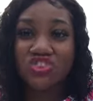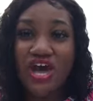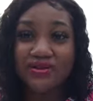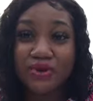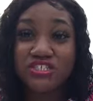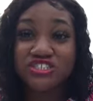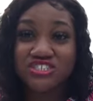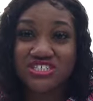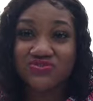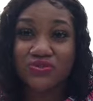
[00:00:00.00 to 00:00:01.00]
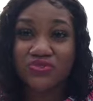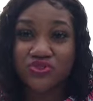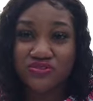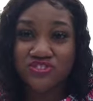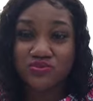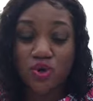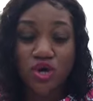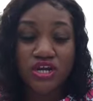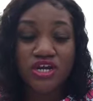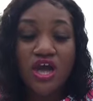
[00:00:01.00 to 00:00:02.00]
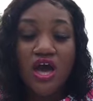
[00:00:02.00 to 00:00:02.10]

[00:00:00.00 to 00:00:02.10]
I purchased this from Thrift Smart.